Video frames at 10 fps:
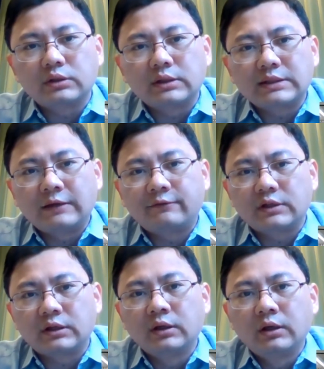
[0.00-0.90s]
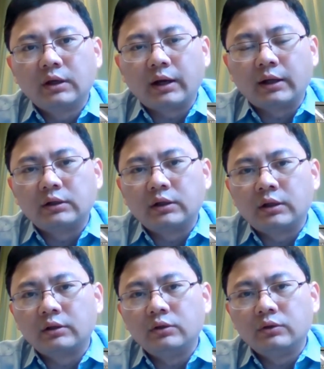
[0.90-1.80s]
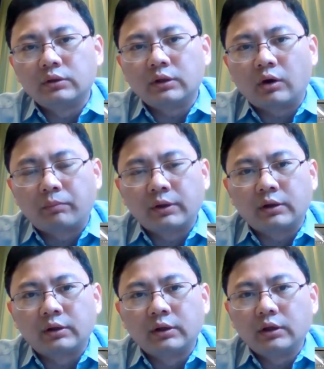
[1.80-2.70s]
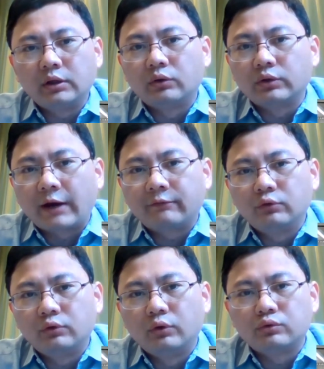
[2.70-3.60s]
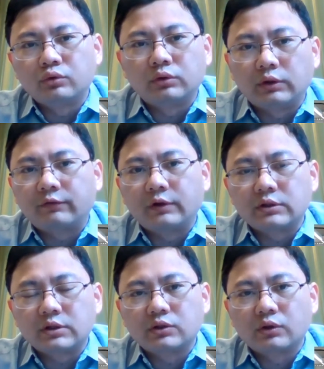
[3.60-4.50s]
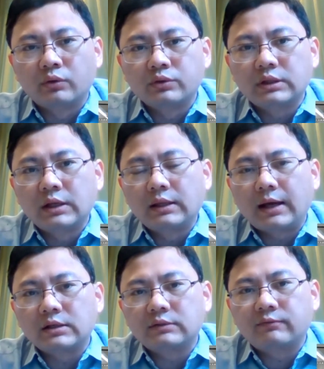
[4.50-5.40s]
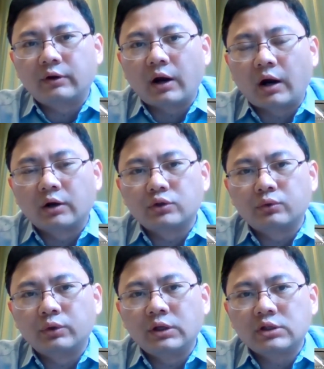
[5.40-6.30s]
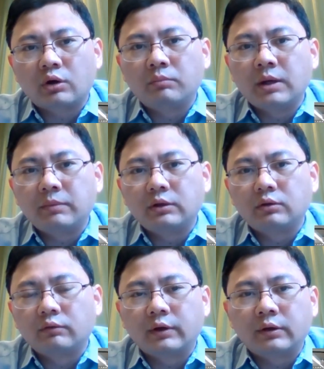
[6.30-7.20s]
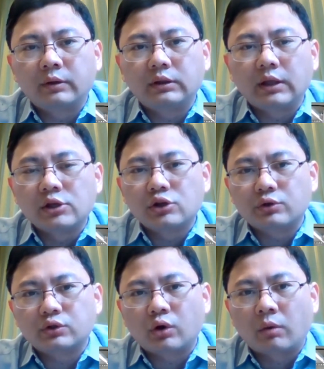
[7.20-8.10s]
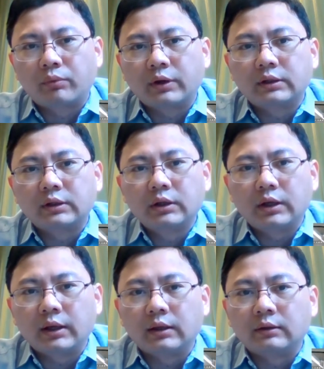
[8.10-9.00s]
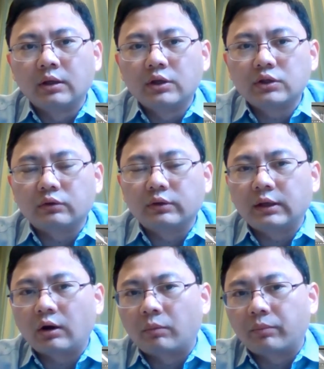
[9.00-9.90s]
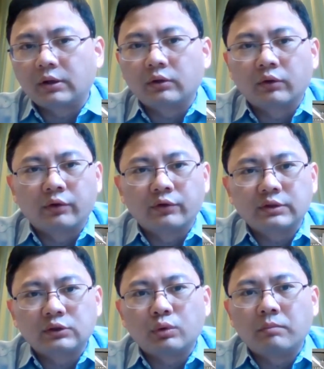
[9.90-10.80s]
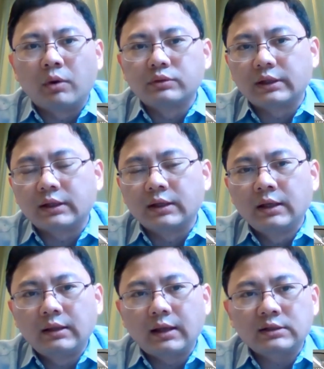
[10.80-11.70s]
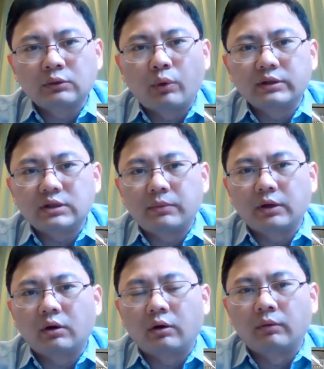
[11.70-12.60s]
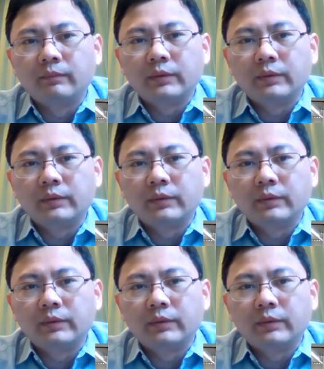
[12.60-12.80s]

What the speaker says: safety. And the operator, you don't have to go to different zones that is very hard to reach or maybe, you know, very dangerous to operate in. So they can operate all those things remotely. That is one typical,